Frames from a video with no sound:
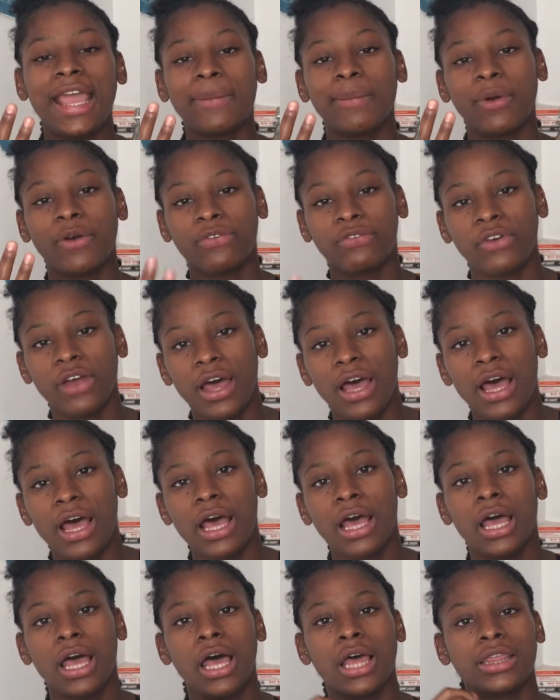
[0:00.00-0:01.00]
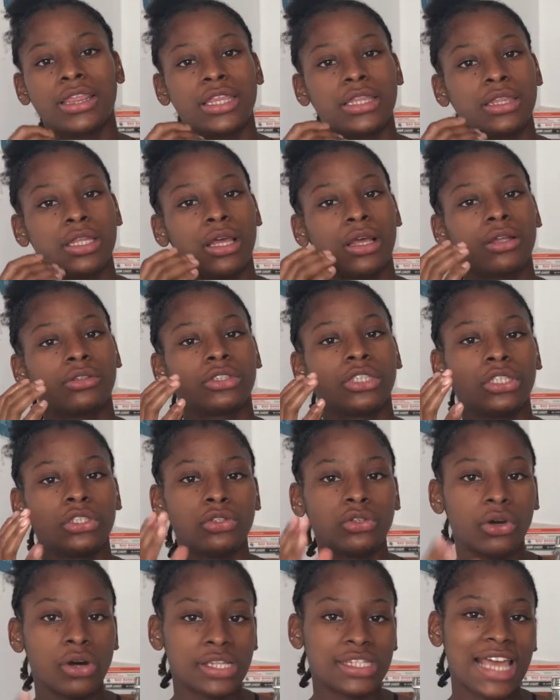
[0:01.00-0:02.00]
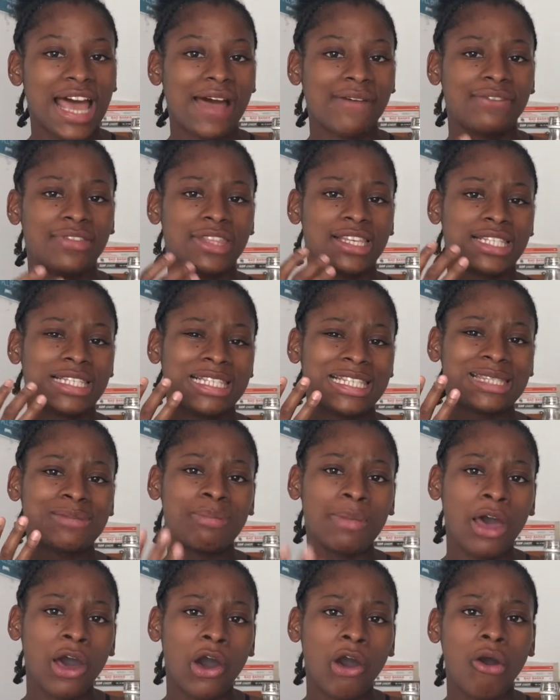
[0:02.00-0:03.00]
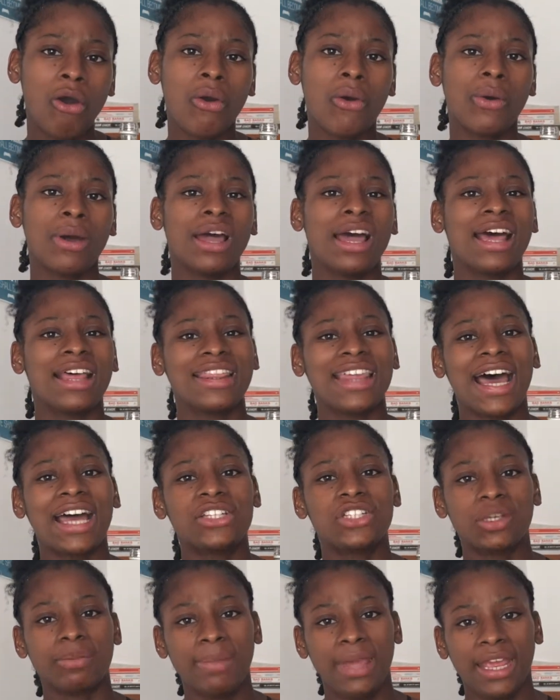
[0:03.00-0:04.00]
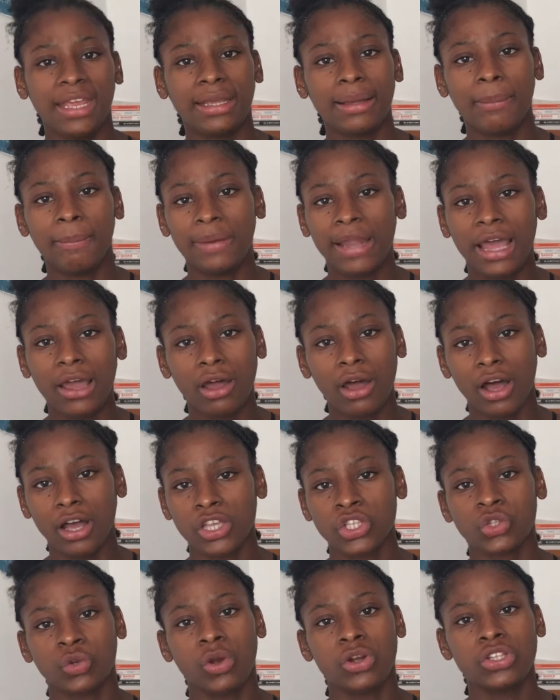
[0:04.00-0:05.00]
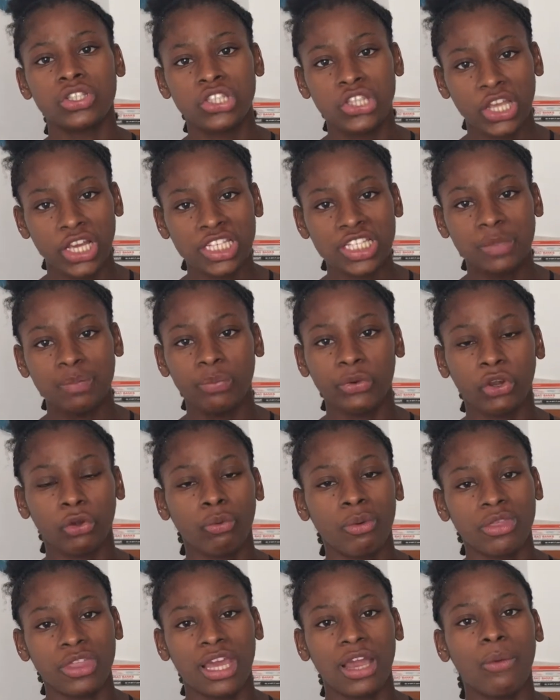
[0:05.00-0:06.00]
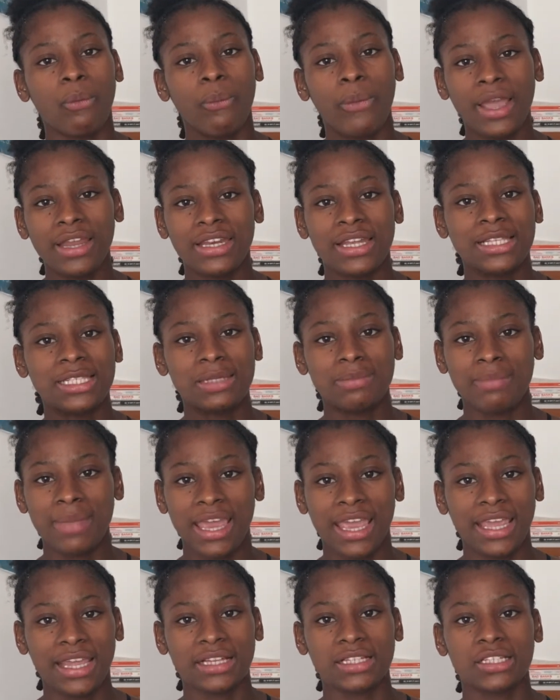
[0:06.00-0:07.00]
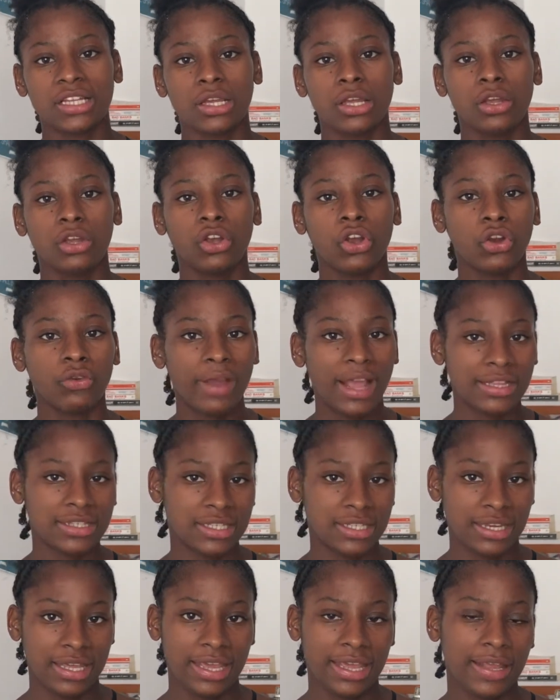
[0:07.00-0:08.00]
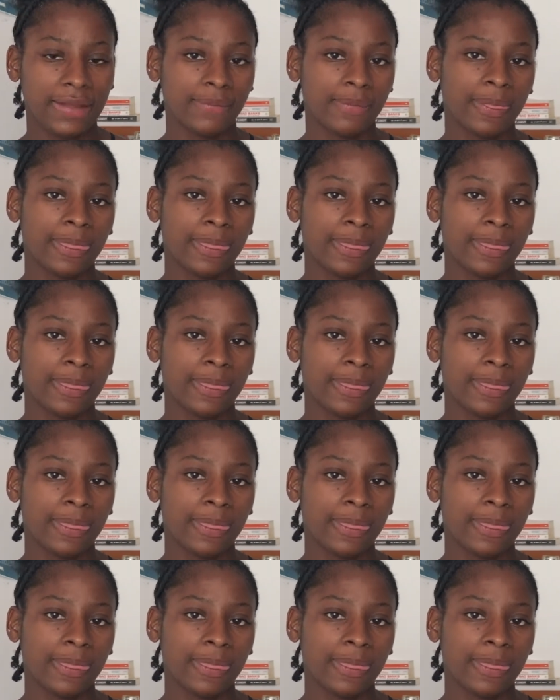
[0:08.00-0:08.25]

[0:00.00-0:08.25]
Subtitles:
prefer to not have the smell that Jamaican black castor oil does bring with it when it's made correctly.